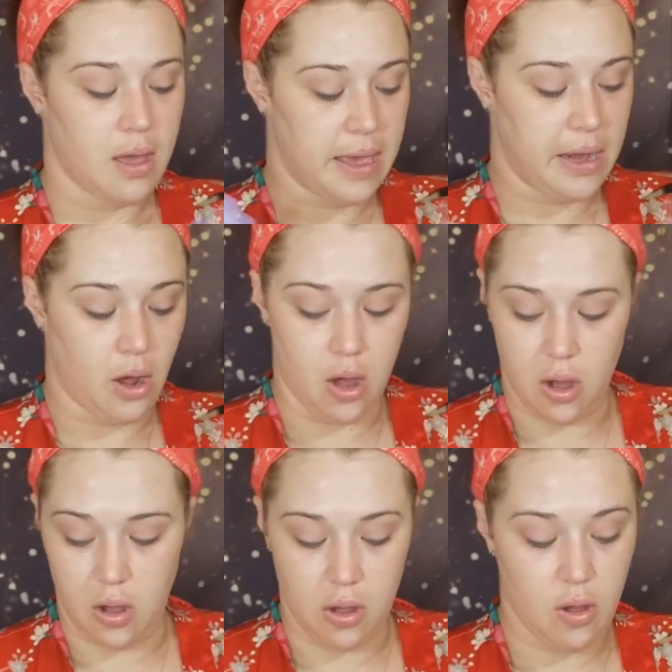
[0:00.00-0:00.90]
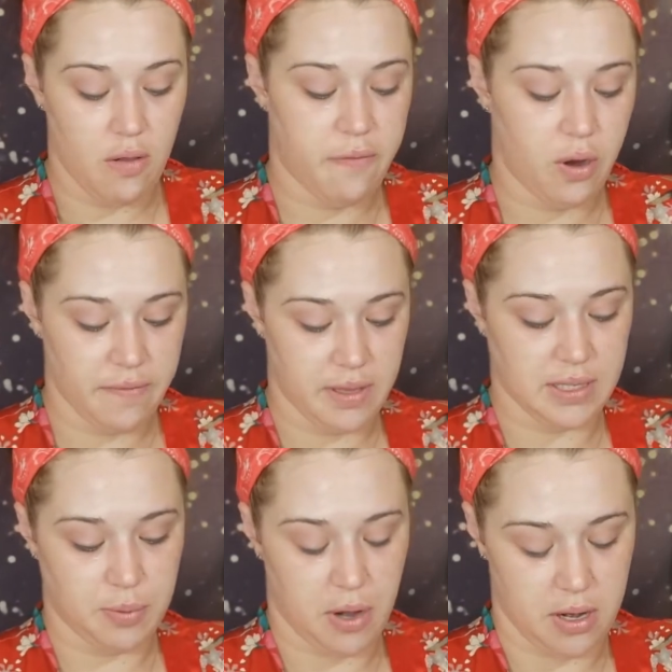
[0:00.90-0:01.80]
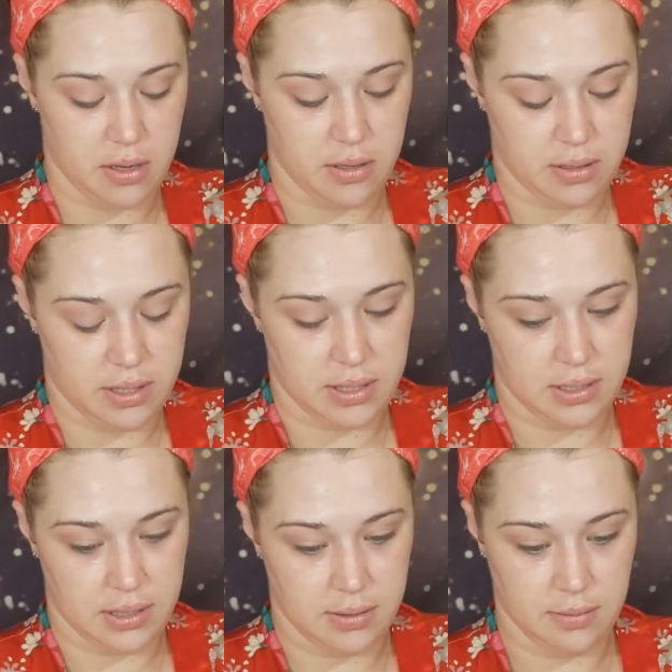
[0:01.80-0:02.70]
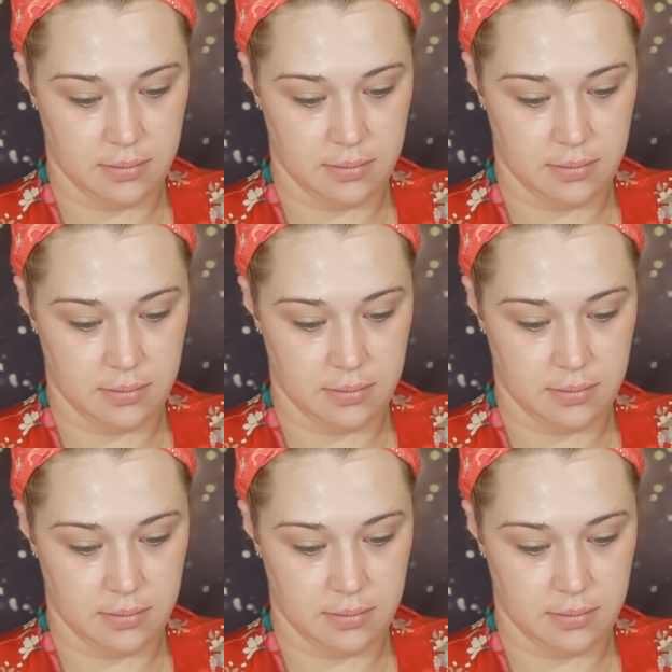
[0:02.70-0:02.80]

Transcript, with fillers: And all four of these products,